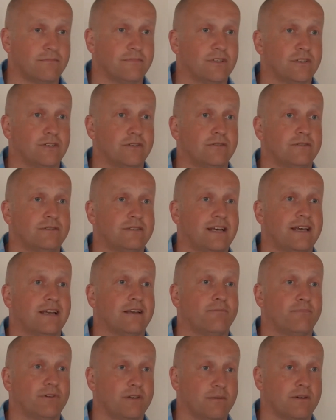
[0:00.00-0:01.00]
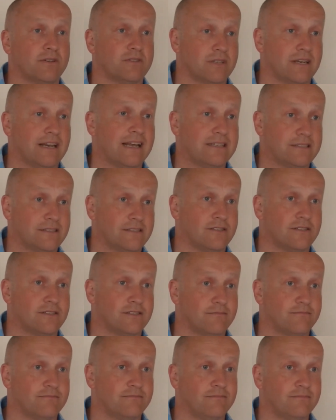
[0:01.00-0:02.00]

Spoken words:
can take pretty much the lessons,